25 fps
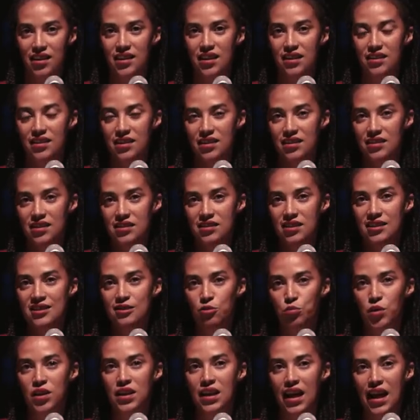And I think this
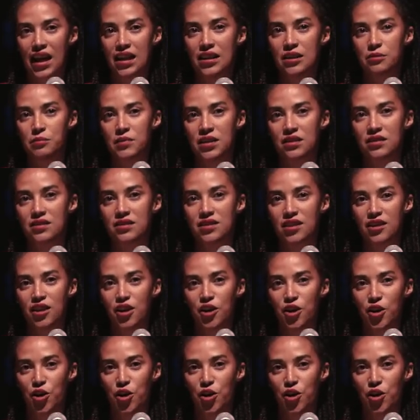is one element